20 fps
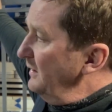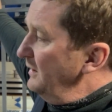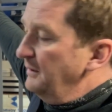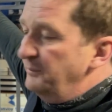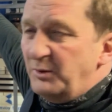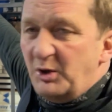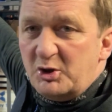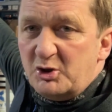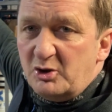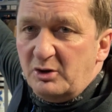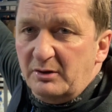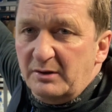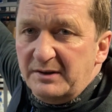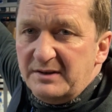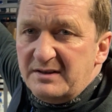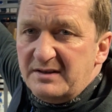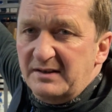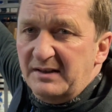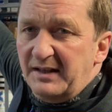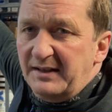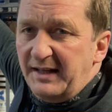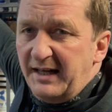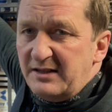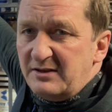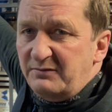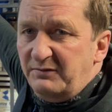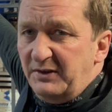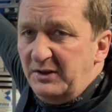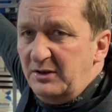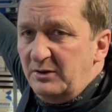not sure it's in the next
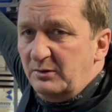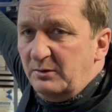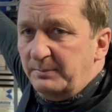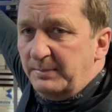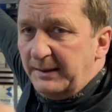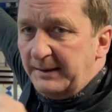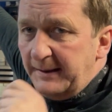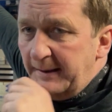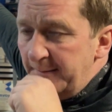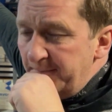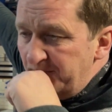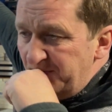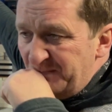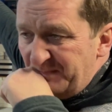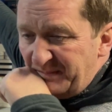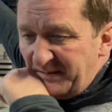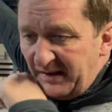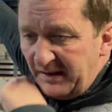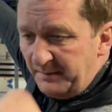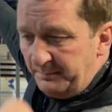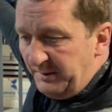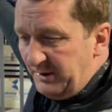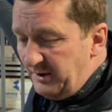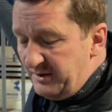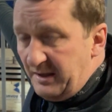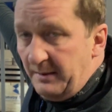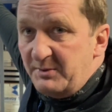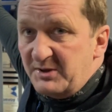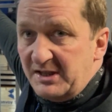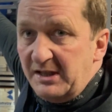video, but because
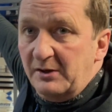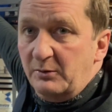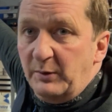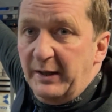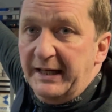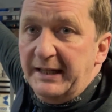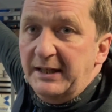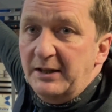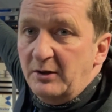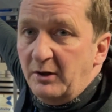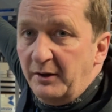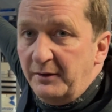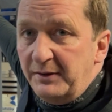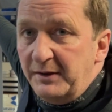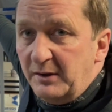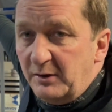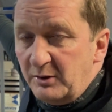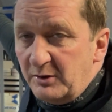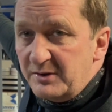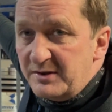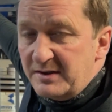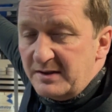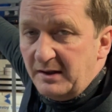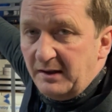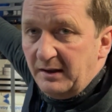I'm still waiting on those